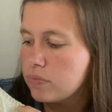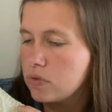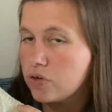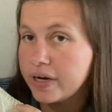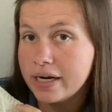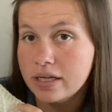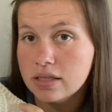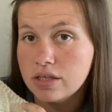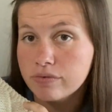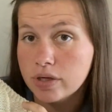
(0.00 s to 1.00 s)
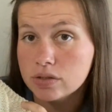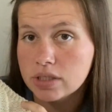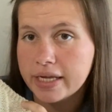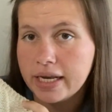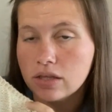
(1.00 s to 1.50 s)
Granted, the rows are
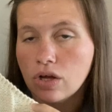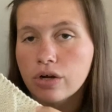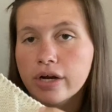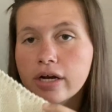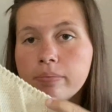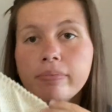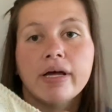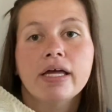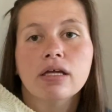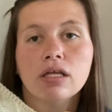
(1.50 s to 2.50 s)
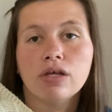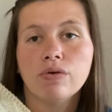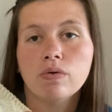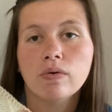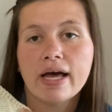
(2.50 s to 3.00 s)
getting longer, but
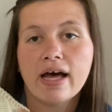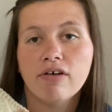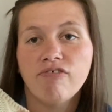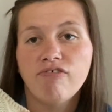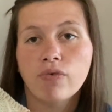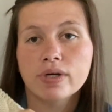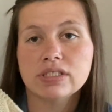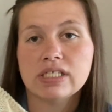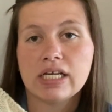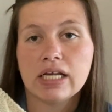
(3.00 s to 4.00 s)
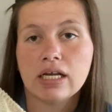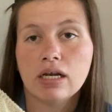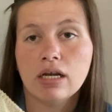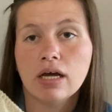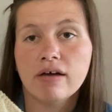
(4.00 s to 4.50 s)
you have
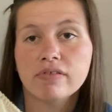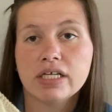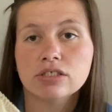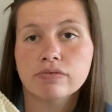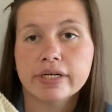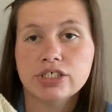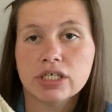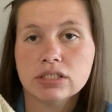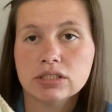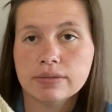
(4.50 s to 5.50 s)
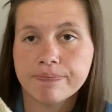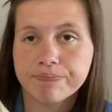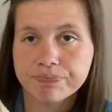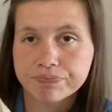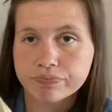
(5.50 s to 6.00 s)
14 of these ridges
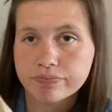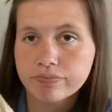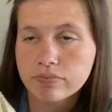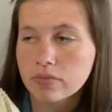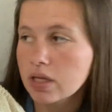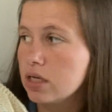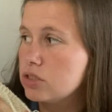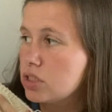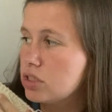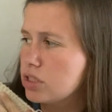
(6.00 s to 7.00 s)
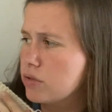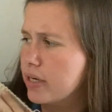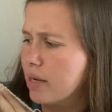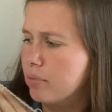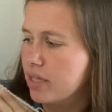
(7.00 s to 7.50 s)
to do, and
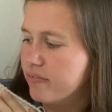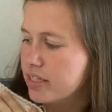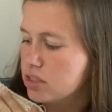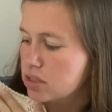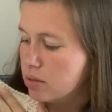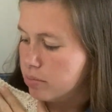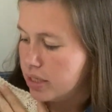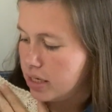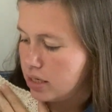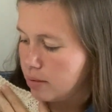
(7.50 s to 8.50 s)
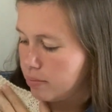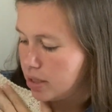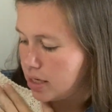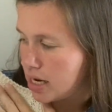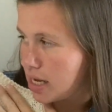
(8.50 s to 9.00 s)
I believe I just completed number
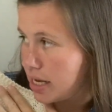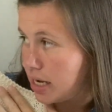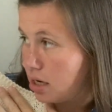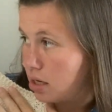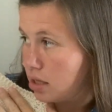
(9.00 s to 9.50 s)
9.